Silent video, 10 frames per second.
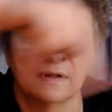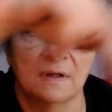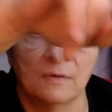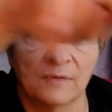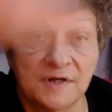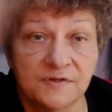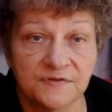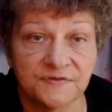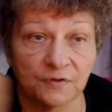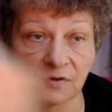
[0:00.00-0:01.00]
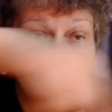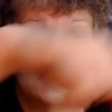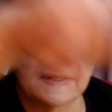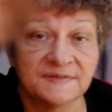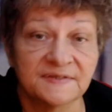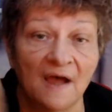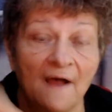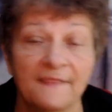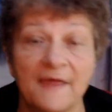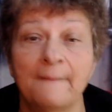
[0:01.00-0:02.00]
when I do the circle like this,
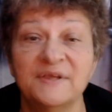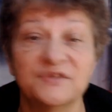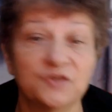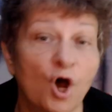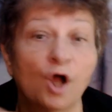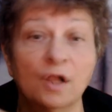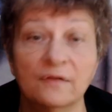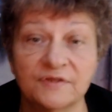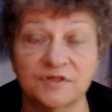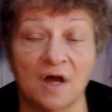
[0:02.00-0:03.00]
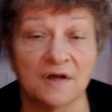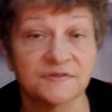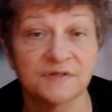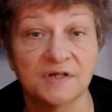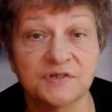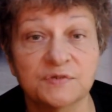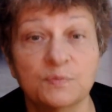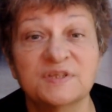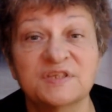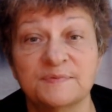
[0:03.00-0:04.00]
that means all of the dogs, not just
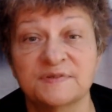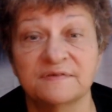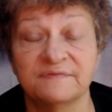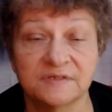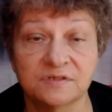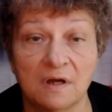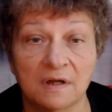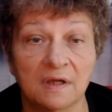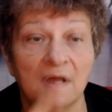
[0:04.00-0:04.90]
one specific dog.